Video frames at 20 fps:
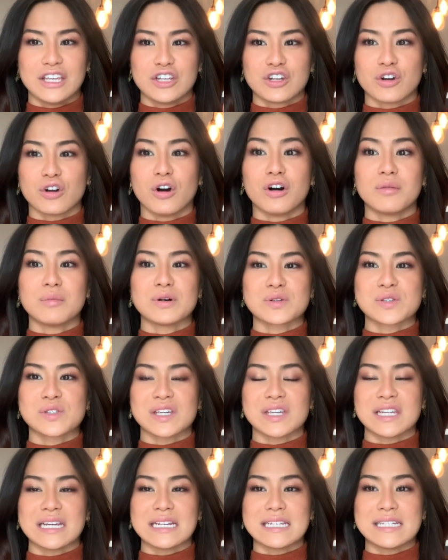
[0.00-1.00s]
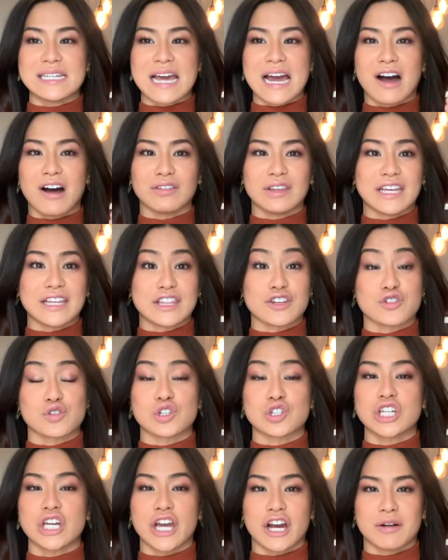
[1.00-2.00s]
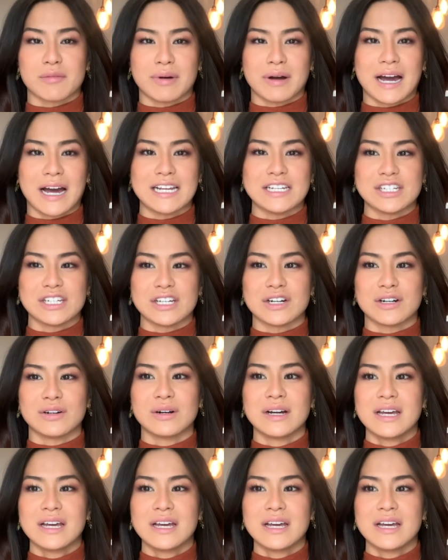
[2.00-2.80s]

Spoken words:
You're almost sitting down like there's a chair behind you.